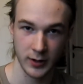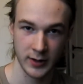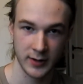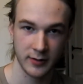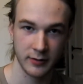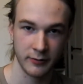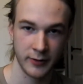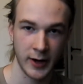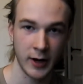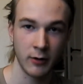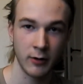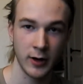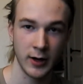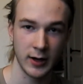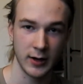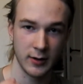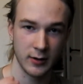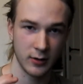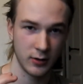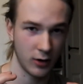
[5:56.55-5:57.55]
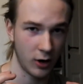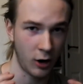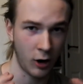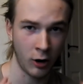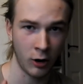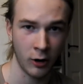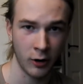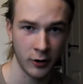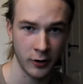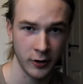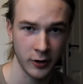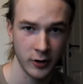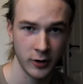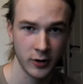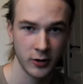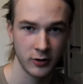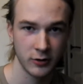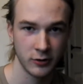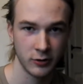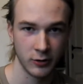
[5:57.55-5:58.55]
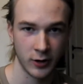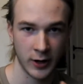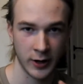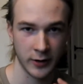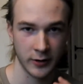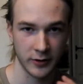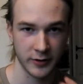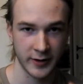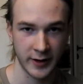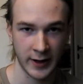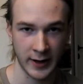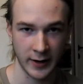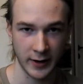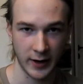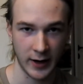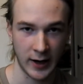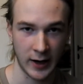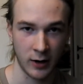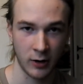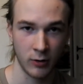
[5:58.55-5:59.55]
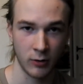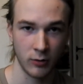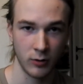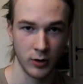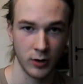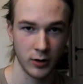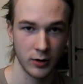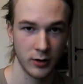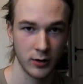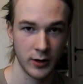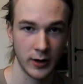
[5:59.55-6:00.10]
It's very hard to understand how